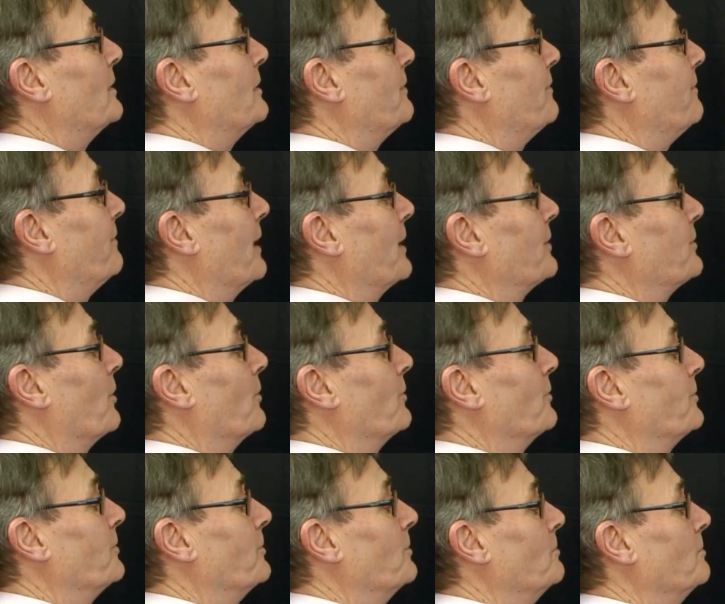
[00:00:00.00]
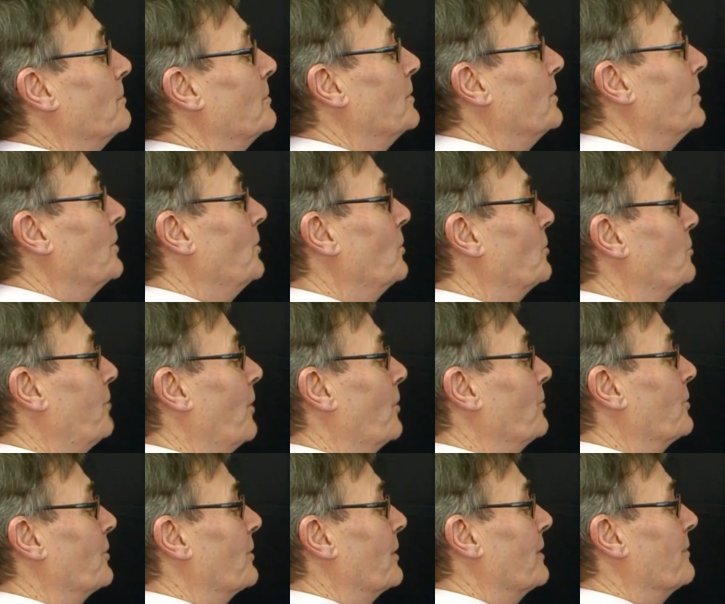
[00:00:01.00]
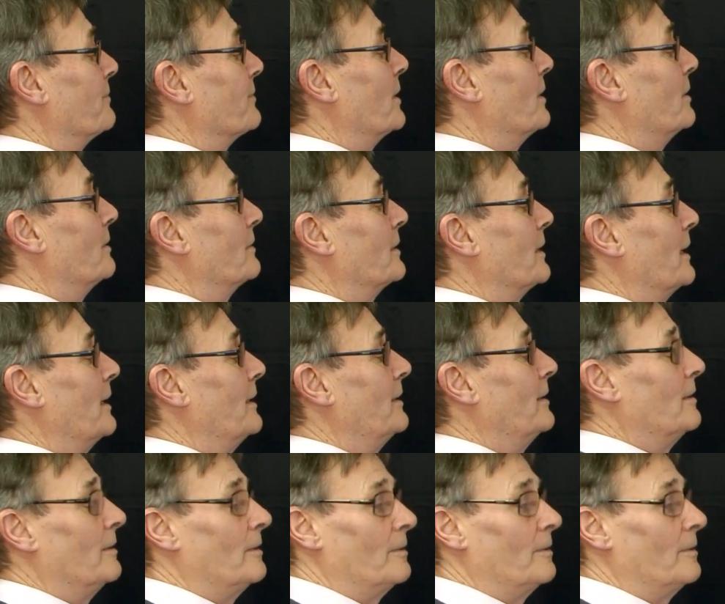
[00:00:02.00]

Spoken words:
flat onto your photograph, okay?